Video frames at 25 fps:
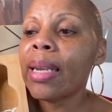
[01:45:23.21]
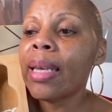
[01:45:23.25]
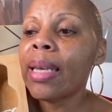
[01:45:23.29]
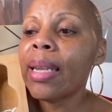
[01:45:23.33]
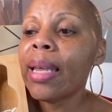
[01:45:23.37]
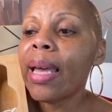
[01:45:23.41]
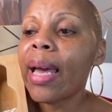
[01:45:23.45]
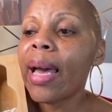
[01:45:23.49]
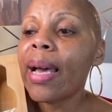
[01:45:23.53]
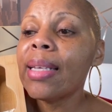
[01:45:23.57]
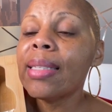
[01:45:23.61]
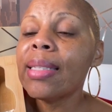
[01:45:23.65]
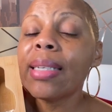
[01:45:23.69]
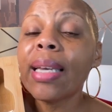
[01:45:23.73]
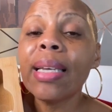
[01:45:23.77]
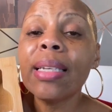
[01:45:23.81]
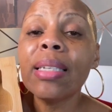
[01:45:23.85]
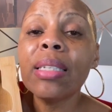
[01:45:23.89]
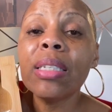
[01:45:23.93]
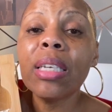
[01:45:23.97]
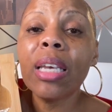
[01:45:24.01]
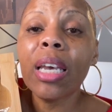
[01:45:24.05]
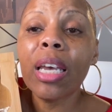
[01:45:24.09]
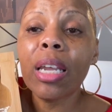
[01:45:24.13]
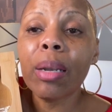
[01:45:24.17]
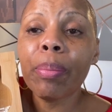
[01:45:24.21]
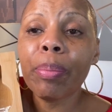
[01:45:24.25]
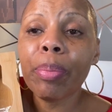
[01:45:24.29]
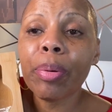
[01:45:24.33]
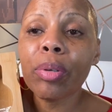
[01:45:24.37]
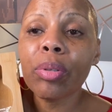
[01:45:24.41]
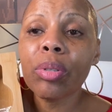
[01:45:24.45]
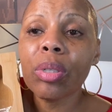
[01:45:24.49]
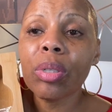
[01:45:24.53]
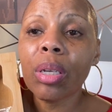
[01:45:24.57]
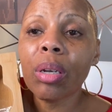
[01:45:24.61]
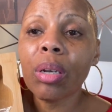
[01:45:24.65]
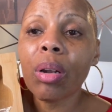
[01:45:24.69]
It has a
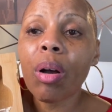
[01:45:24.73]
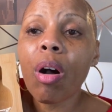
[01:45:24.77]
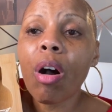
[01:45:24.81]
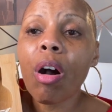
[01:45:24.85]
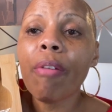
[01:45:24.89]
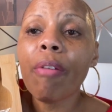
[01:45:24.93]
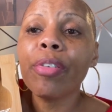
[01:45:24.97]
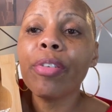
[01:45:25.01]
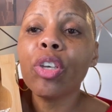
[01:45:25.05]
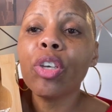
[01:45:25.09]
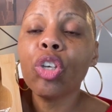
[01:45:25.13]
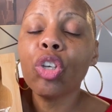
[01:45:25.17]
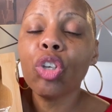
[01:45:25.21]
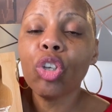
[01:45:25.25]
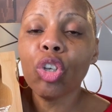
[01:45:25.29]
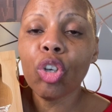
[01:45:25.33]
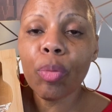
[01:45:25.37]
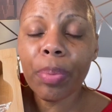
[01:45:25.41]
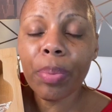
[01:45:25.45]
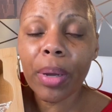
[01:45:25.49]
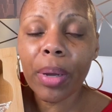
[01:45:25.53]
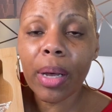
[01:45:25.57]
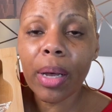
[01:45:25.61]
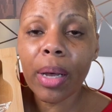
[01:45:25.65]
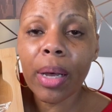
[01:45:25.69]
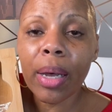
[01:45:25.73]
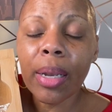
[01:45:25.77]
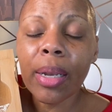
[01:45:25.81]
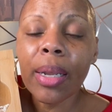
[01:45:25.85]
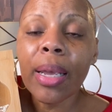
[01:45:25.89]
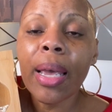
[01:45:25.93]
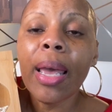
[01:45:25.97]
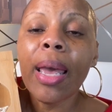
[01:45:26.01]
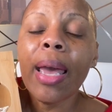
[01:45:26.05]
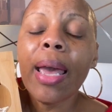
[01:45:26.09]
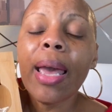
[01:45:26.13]
10% off coupon.